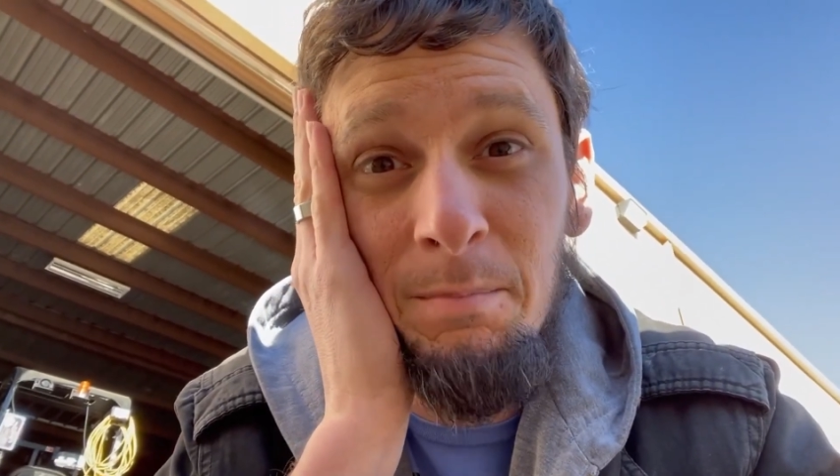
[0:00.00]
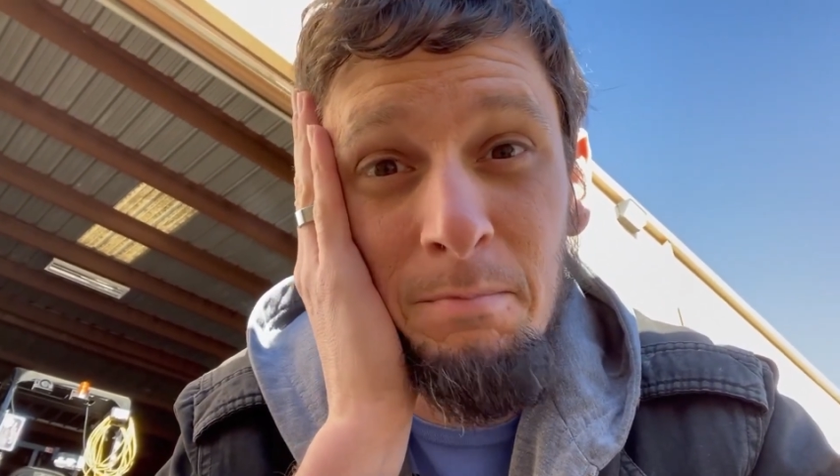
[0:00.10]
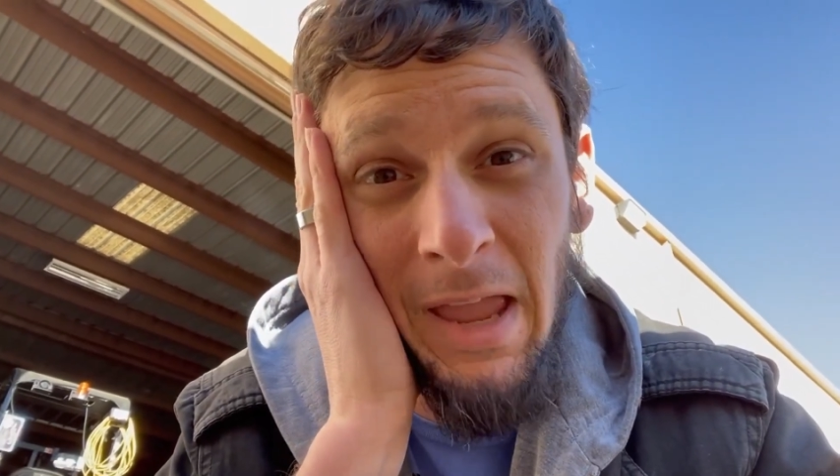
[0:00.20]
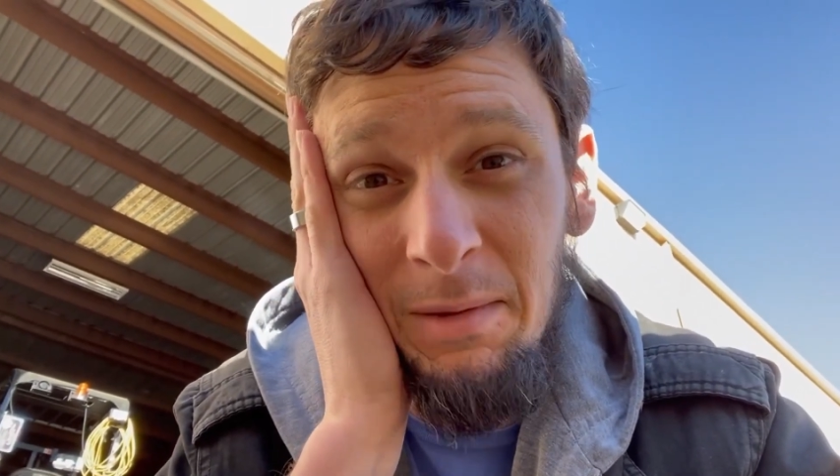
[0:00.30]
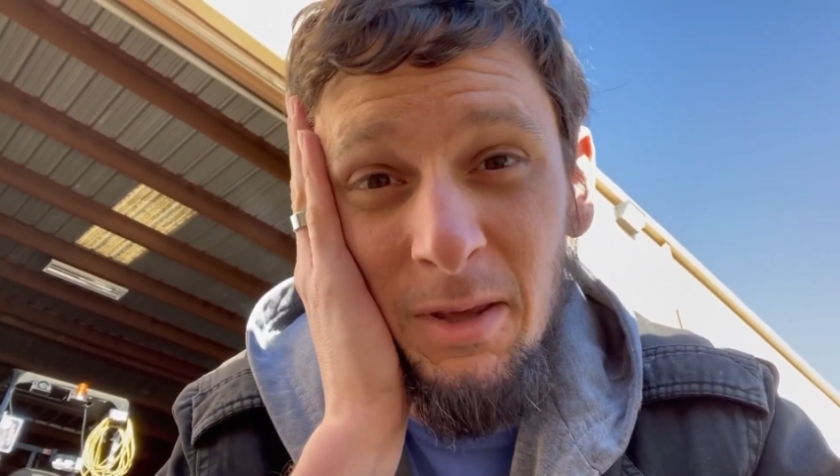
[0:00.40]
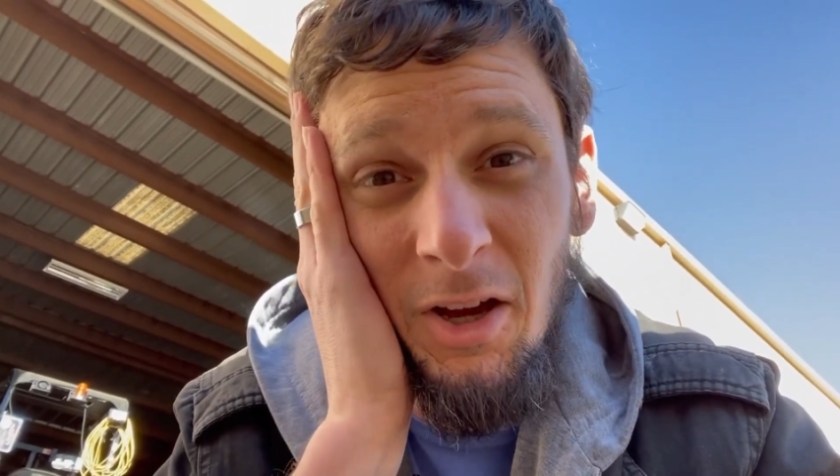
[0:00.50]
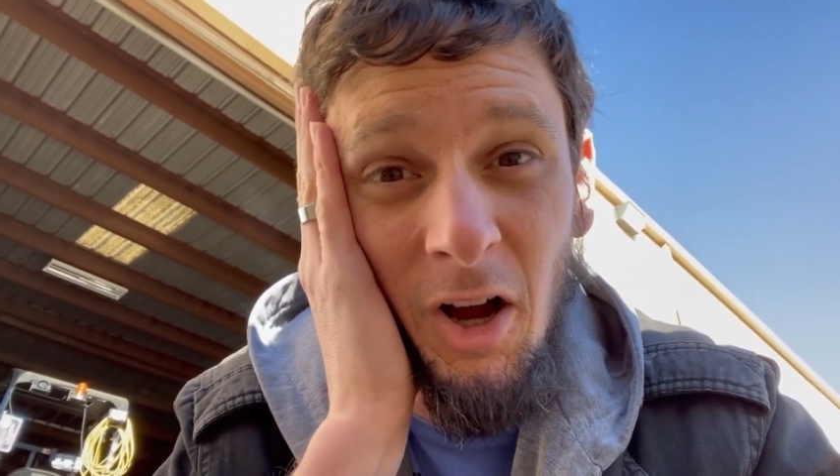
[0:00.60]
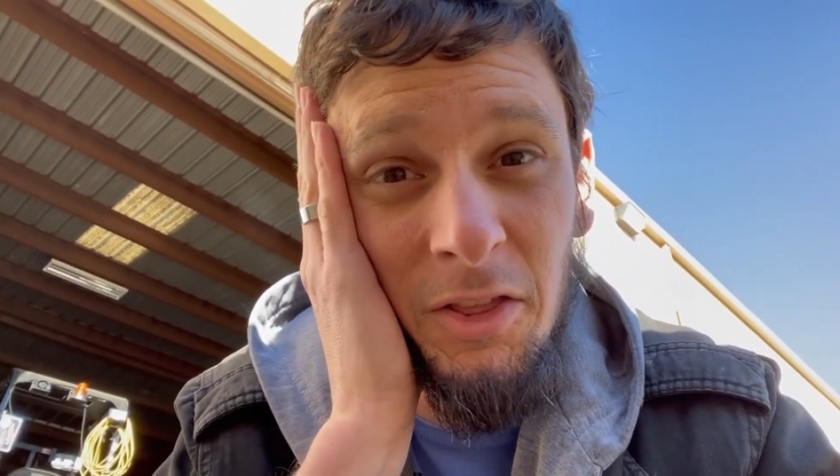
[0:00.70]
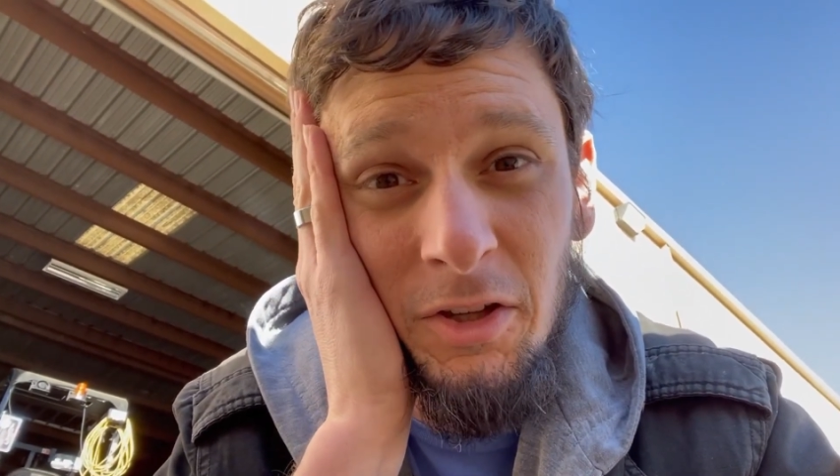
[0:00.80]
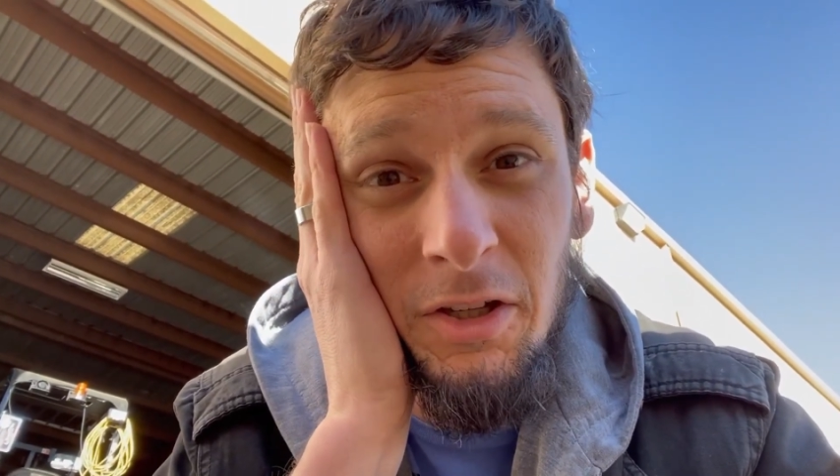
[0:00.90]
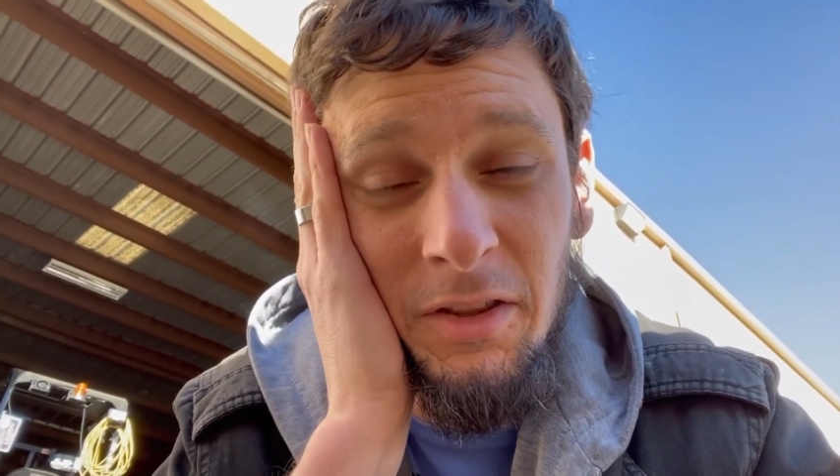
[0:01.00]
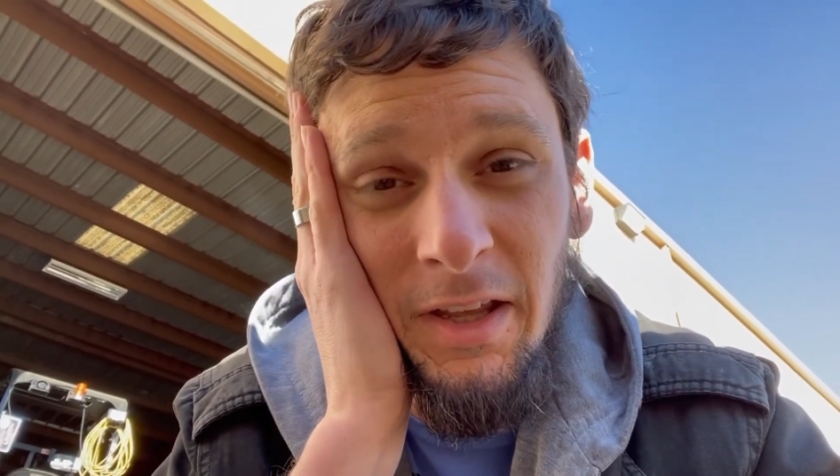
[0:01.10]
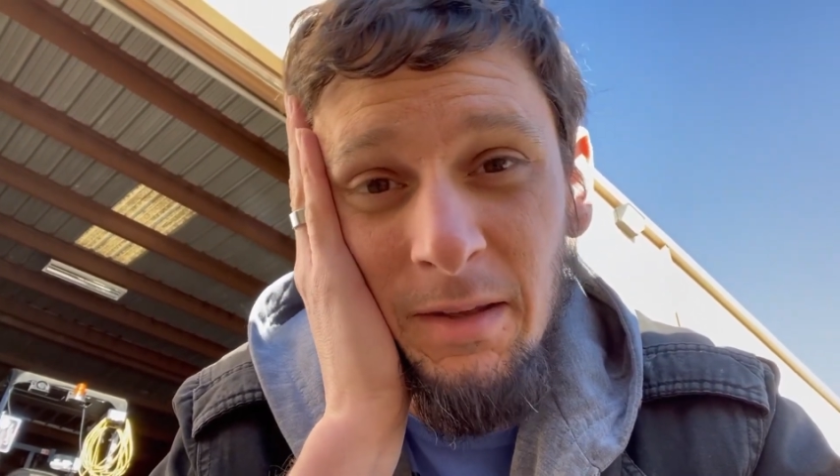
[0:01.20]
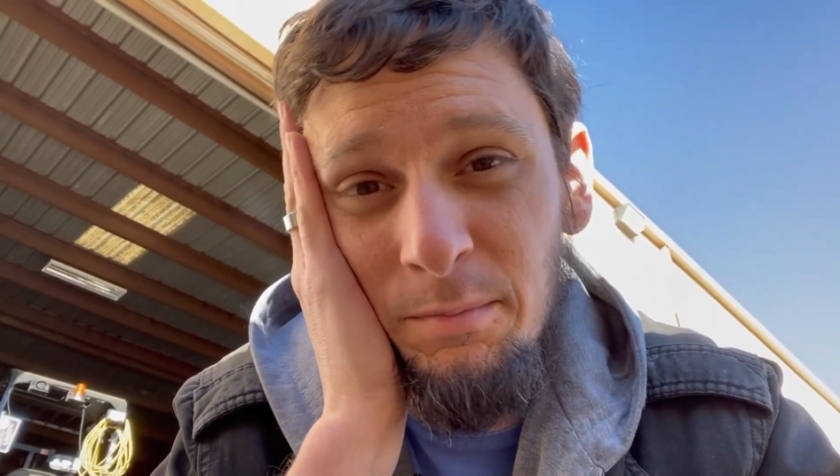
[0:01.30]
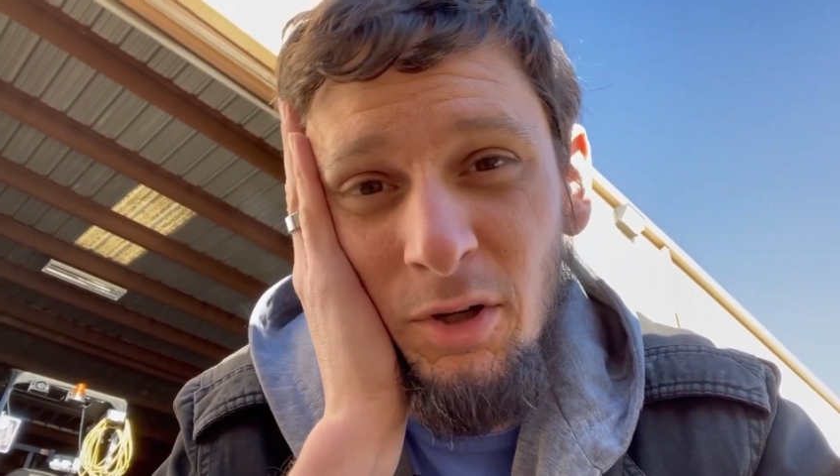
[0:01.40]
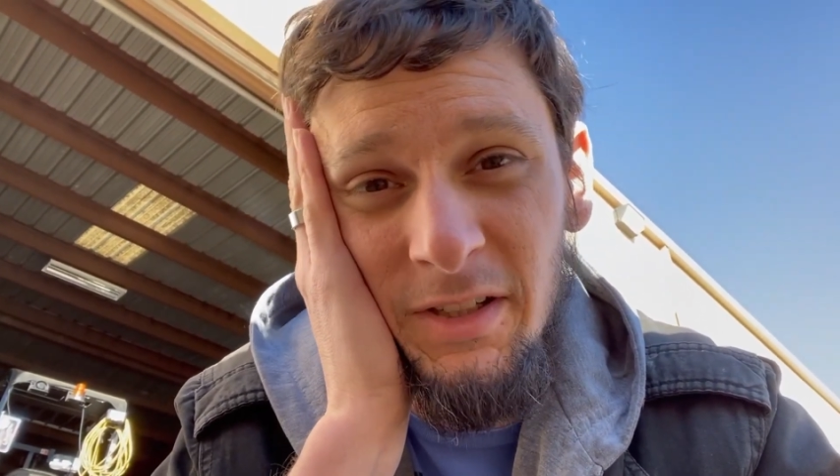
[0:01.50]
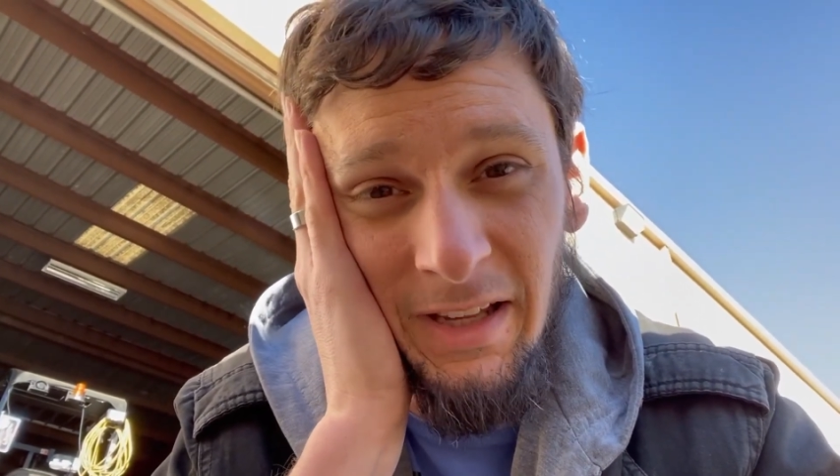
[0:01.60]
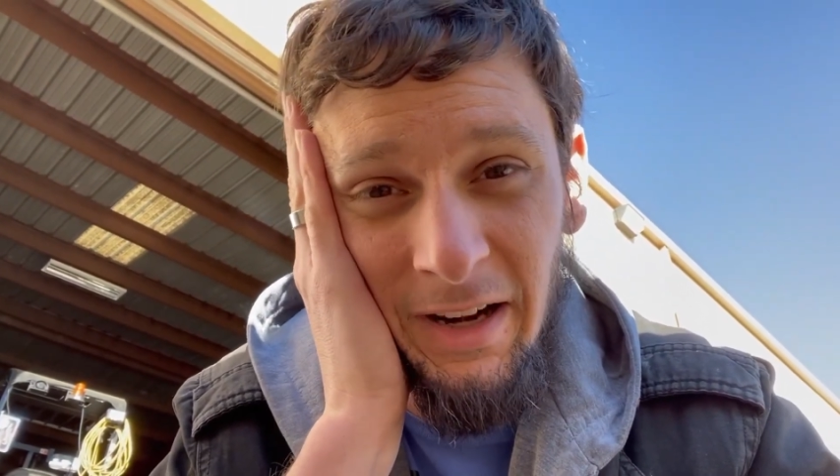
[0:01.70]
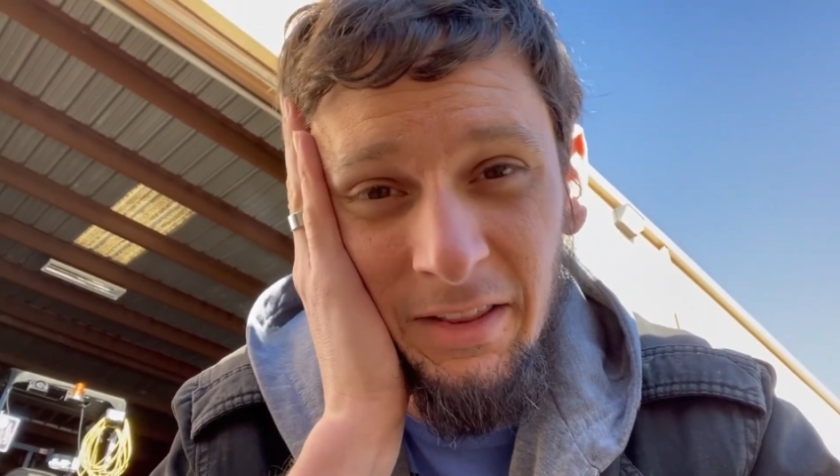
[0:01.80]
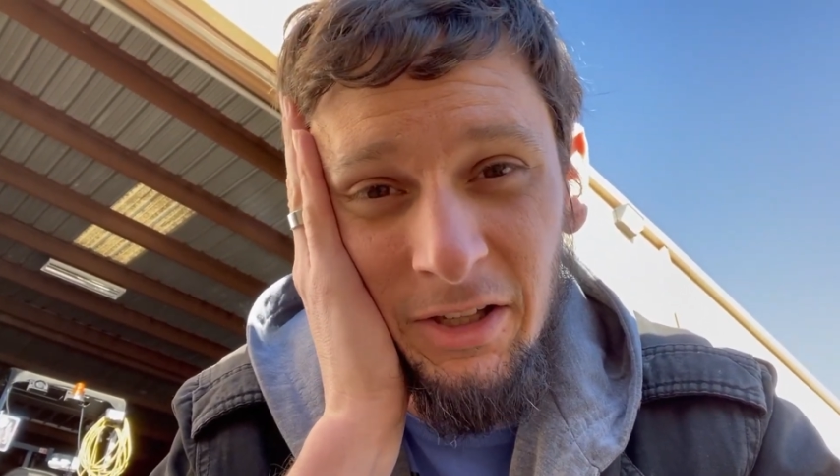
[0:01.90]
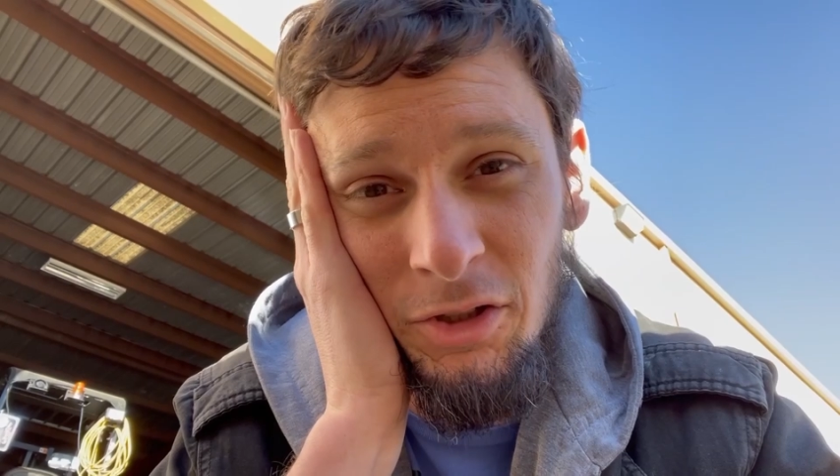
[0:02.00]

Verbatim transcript: maybe on the, the input side of that